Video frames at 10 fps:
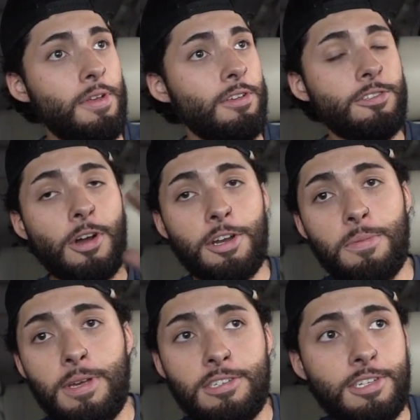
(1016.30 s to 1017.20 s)
starting
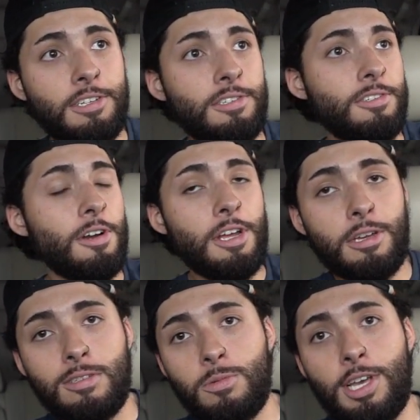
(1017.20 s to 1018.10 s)
your business, starting
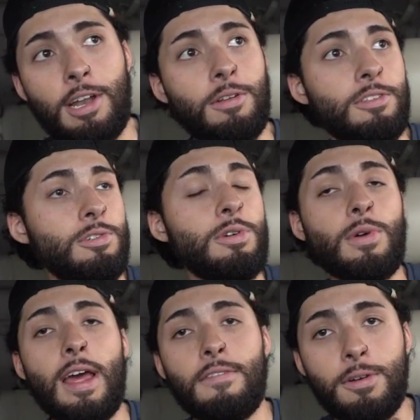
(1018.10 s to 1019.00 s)
a YouTube channel, doing
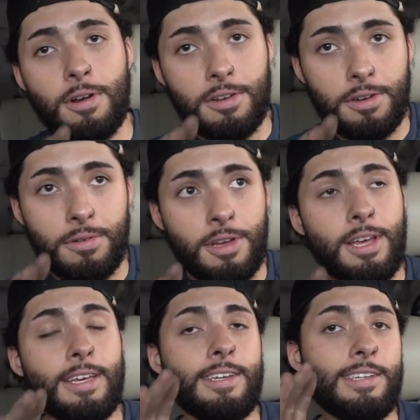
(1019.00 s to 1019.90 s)
whatever you wanna do,
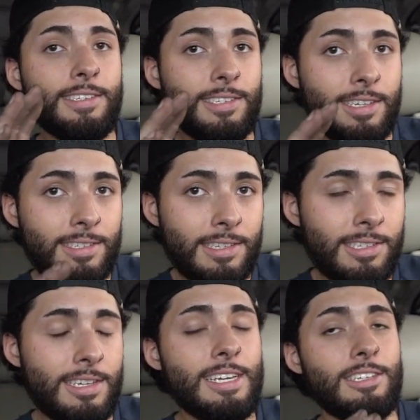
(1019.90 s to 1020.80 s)

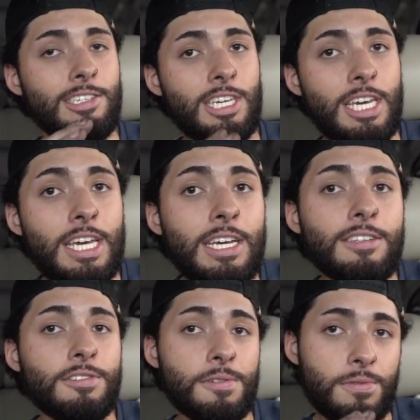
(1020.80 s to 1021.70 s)
consistency is key
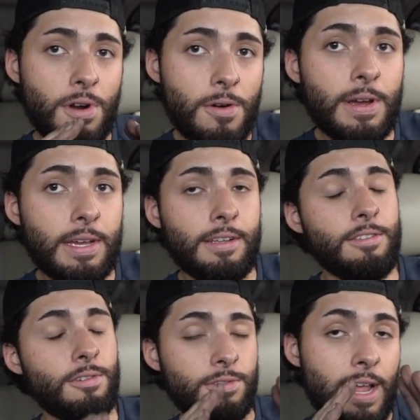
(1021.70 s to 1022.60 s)
to growing.
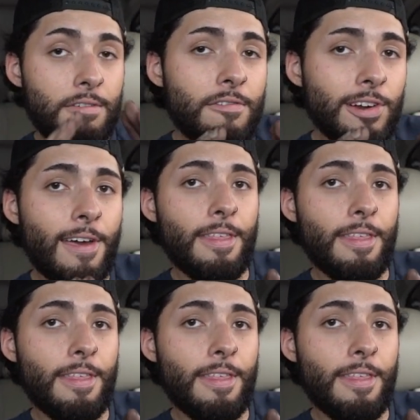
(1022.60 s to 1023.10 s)
So never forget